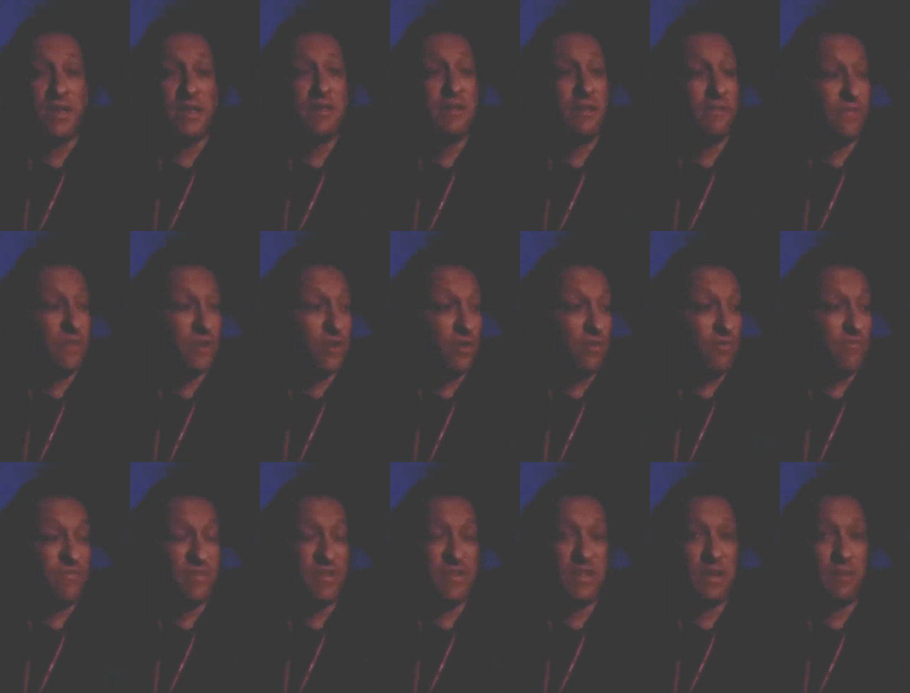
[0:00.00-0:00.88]
because if I'd gone
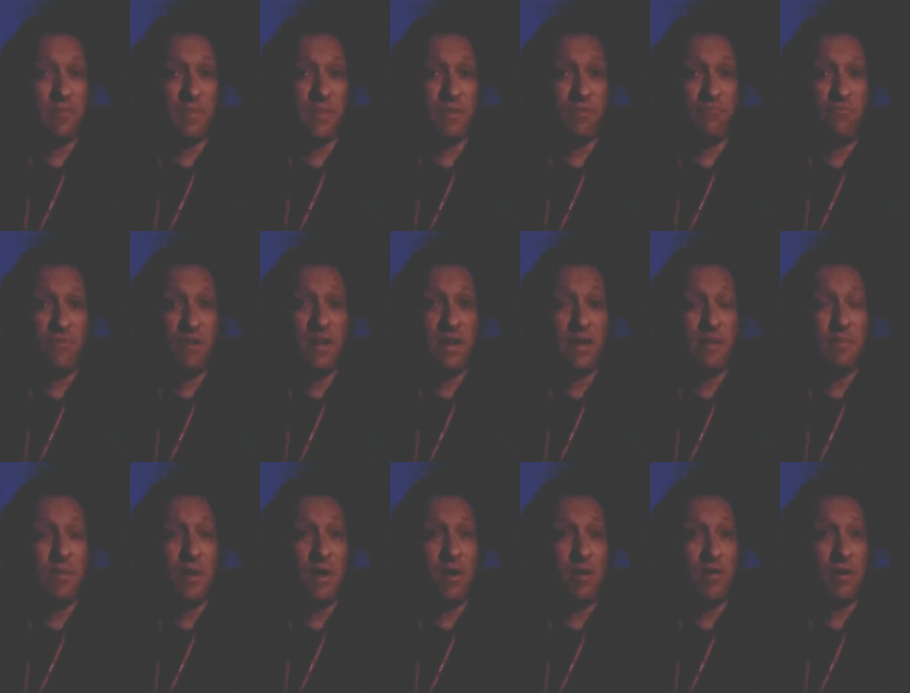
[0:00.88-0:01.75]
for something really
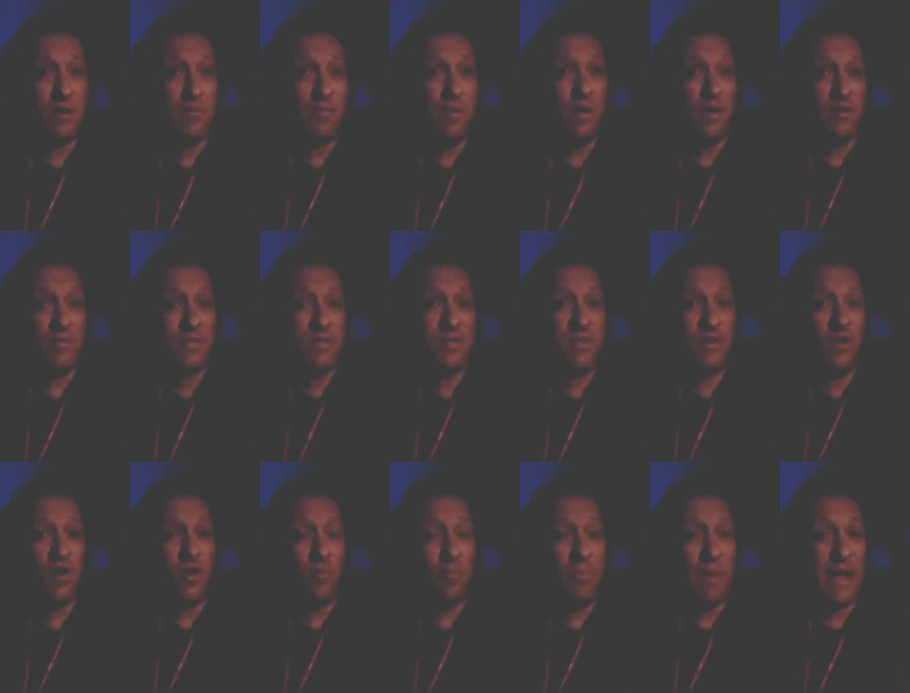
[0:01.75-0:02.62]
mild, I might have
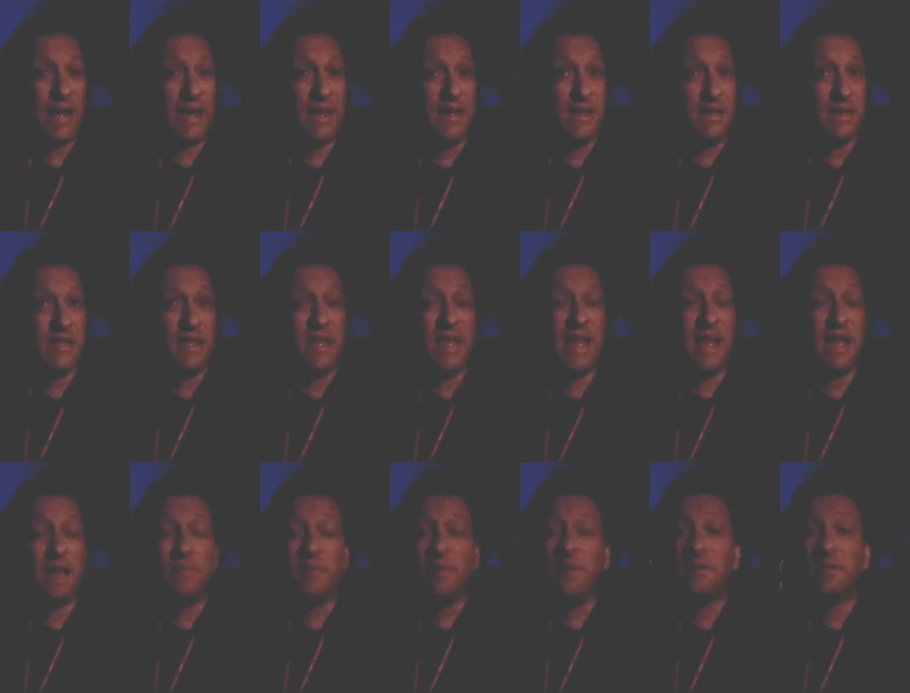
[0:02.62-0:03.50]
got back into the
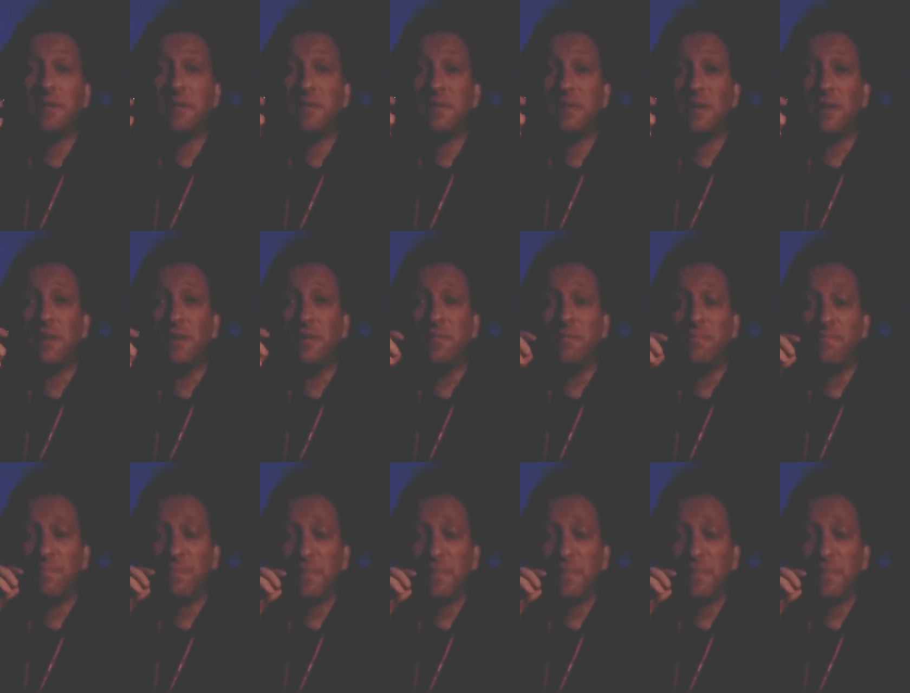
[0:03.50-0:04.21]
habit. So